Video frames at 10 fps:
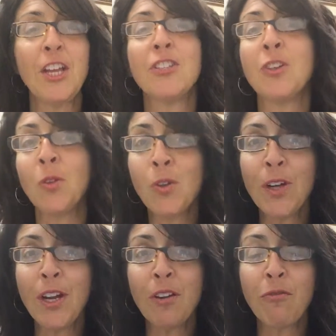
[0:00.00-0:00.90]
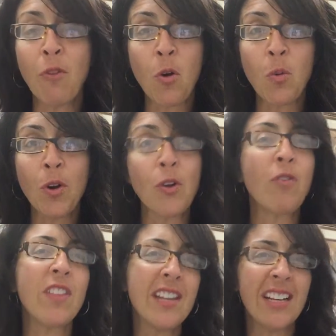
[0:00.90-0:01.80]
So looking forward
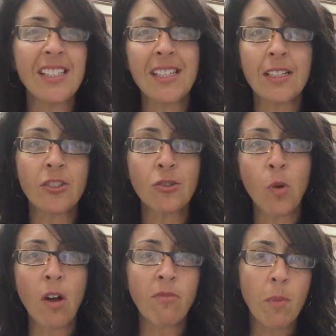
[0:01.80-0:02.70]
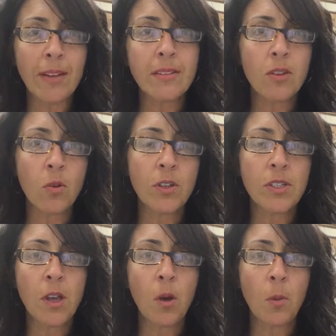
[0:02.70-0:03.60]
over the next 6 to 12 months or
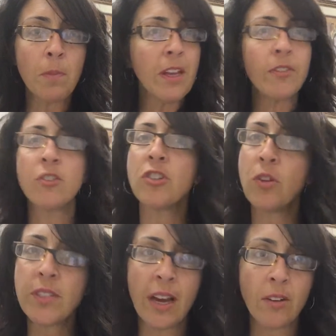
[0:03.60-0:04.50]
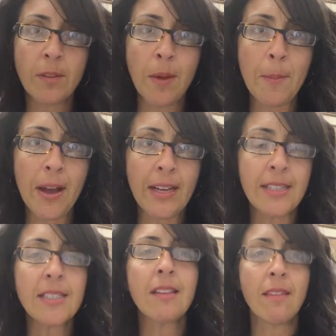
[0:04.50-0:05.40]
so, there's no doubt in my
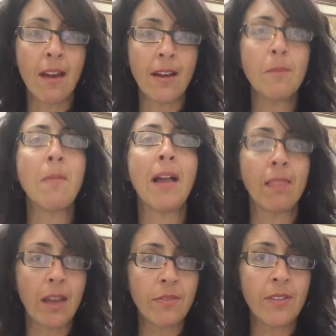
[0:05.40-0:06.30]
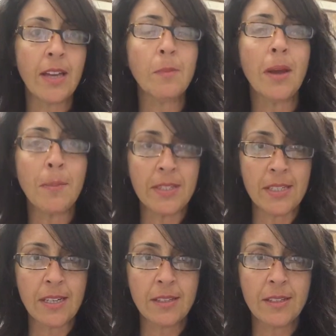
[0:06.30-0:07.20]
mind that my life and my
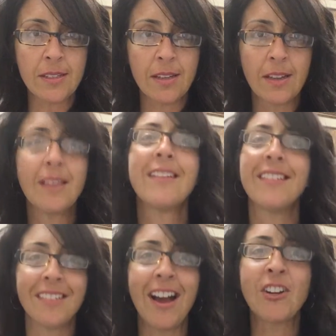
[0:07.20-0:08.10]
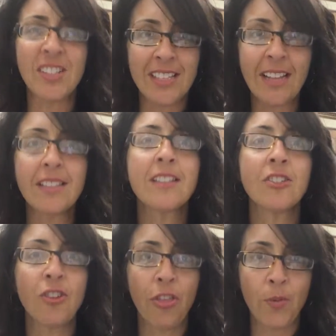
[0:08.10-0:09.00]
business are set
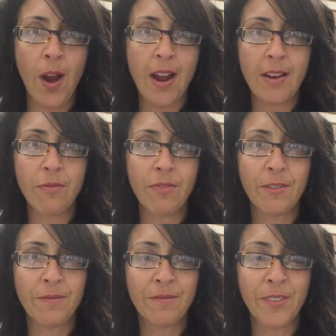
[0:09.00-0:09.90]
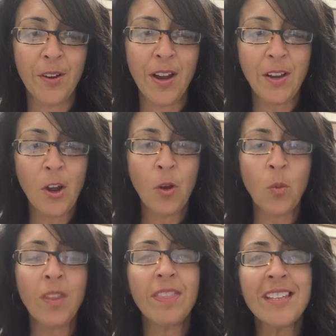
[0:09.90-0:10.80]
to thrive, all right?
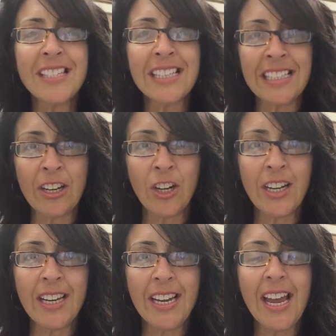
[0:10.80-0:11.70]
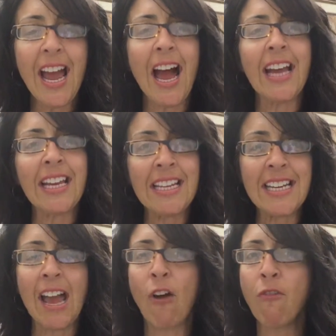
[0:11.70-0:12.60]
With this clarity, I can
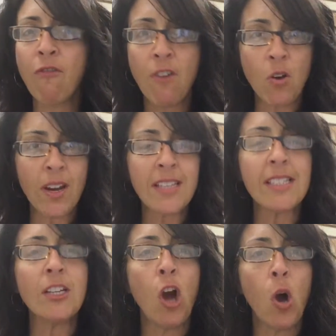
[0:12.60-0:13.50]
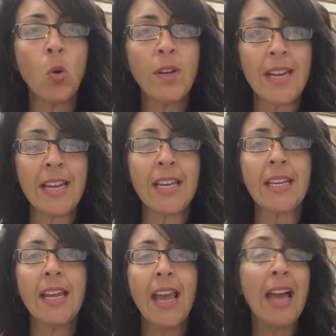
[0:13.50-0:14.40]
now focus and hone
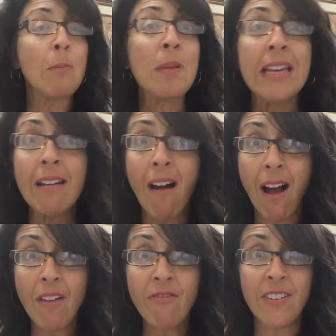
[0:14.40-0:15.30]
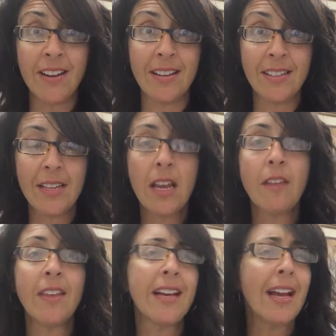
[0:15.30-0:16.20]
in and be confident
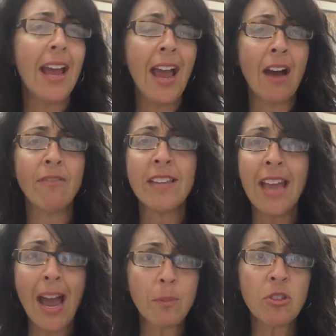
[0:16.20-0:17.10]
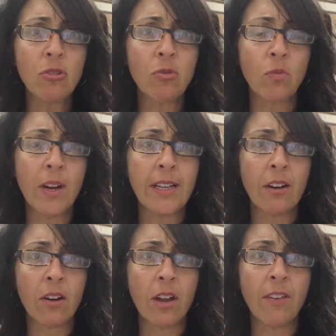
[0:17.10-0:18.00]
that I have the absolute right
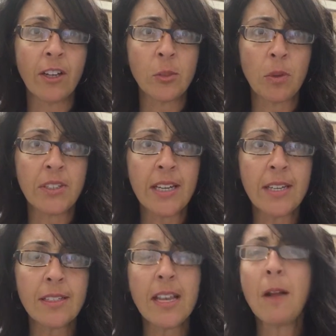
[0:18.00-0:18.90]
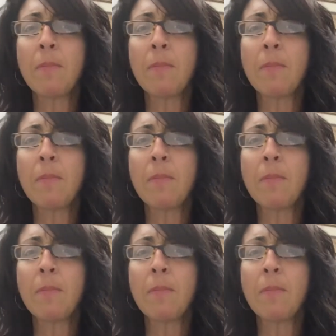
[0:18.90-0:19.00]
area of expertise.